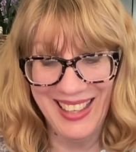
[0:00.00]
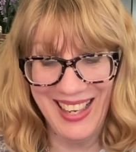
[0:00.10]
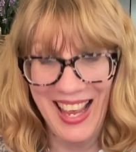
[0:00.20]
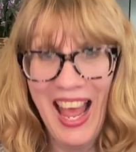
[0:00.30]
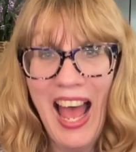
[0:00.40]

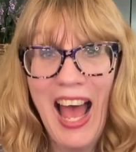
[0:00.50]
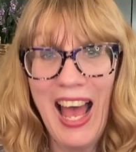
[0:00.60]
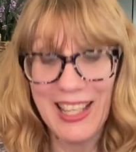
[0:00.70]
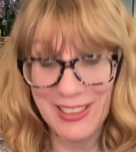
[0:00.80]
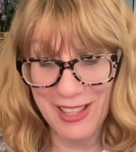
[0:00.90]

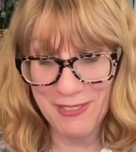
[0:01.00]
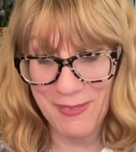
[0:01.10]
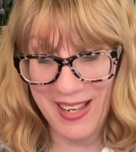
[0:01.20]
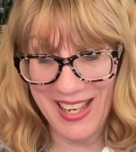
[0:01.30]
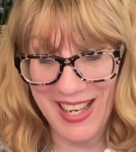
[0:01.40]
I love
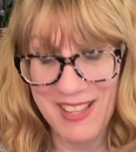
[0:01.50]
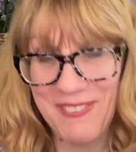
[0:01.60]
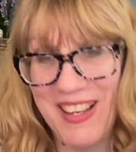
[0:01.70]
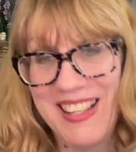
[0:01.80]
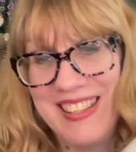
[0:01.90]
my
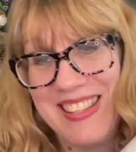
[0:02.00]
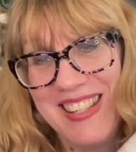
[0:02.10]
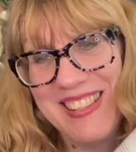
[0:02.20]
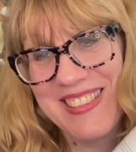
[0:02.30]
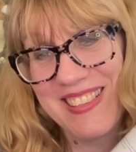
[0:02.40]
Avon
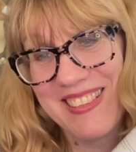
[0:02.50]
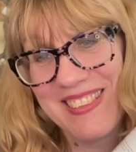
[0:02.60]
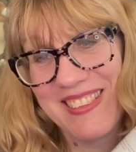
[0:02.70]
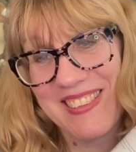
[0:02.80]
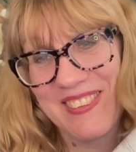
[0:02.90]

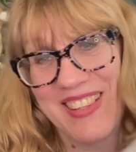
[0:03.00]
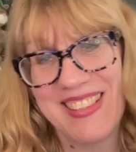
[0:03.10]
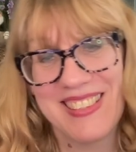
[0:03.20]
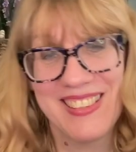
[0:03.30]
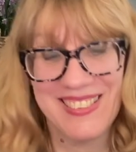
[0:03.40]
t-shirts and
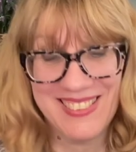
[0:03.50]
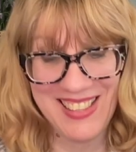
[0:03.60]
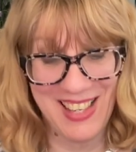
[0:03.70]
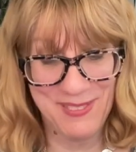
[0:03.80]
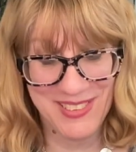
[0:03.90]
sweatshirts.
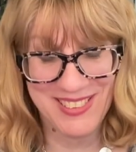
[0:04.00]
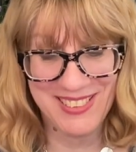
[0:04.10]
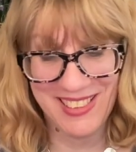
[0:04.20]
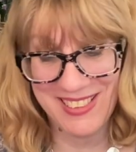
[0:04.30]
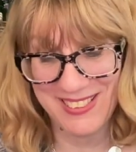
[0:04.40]
I'm
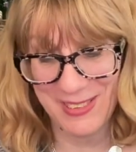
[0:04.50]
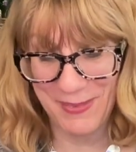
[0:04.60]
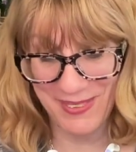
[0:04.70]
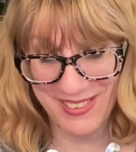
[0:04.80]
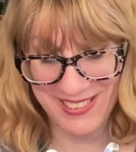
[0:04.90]
just like
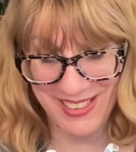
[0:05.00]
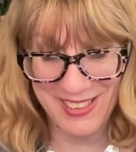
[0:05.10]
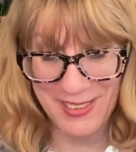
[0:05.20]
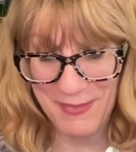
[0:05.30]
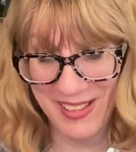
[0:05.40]
super
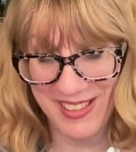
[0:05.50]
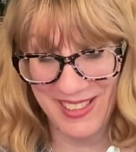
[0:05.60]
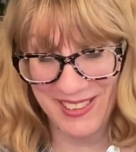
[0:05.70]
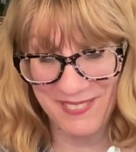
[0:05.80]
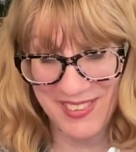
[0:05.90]
excited about
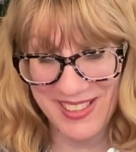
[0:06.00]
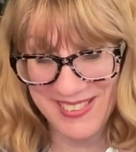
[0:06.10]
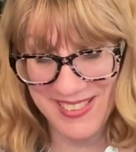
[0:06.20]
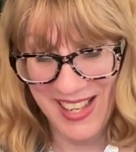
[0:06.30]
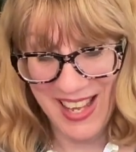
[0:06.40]
all of
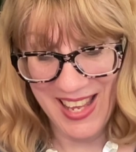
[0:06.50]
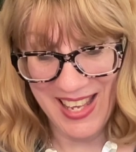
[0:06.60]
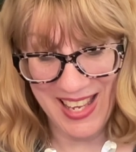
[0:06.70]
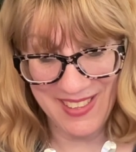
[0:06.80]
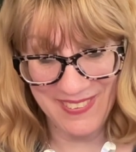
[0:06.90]
this.
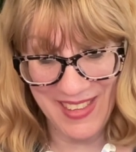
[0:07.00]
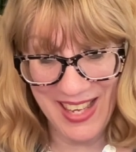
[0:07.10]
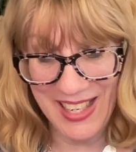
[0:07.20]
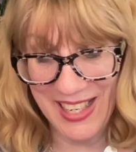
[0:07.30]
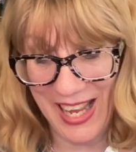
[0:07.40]
And
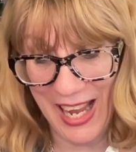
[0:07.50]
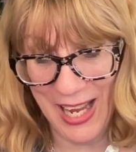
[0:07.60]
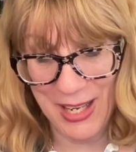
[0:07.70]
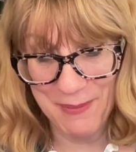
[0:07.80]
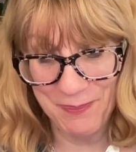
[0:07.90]
then,
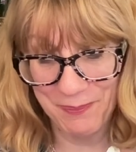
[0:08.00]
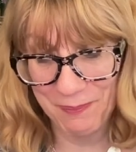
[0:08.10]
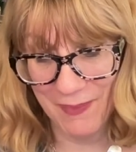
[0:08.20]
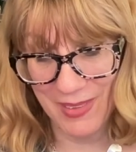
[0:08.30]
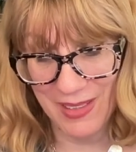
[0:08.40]

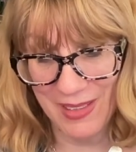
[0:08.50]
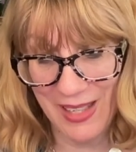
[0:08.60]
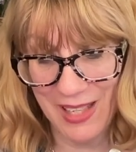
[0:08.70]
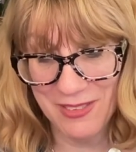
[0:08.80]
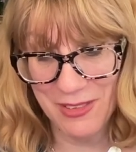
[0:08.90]
um,
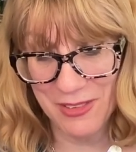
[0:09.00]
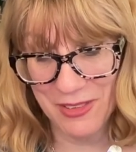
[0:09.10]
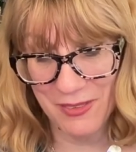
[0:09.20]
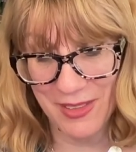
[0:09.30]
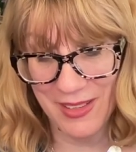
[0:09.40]
as
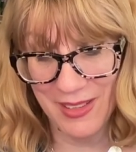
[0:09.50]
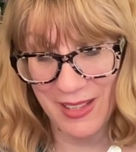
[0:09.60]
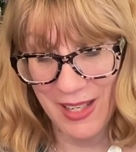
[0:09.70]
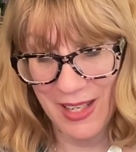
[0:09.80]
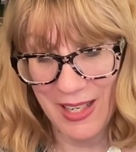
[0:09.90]

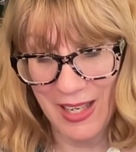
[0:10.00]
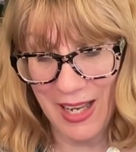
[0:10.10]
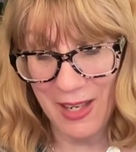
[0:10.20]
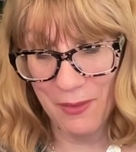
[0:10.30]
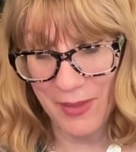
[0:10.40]
usual,
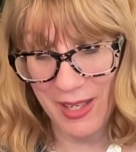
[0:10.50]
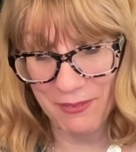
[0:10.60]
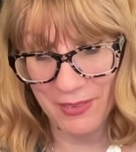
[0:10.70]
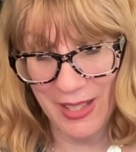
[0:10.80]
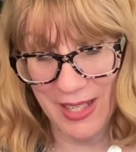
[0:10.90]
uh, we
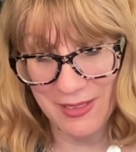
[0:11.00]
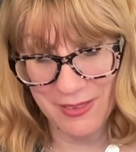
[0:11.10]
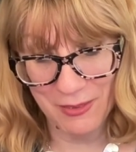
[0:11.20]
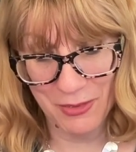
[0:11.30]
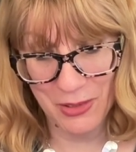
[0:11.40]
have lots
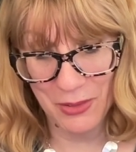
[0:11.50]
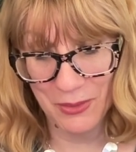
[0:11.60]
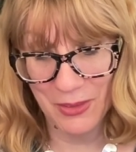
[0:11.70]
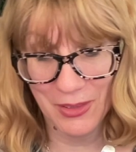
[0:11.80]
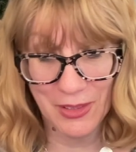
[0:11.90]
of
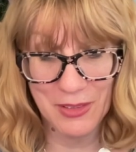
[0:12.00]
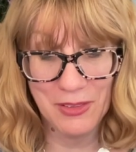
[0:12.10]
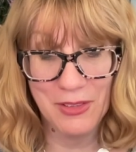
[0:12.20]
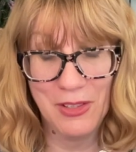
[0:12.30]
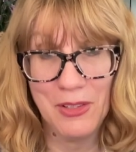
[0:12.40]
cool
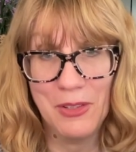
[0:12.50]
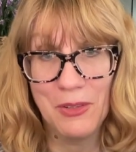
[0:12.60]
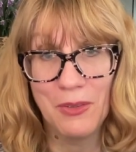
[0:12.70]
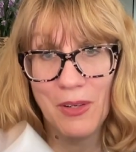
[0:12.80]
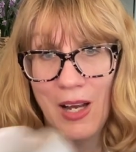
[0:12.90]

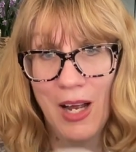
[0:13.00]
new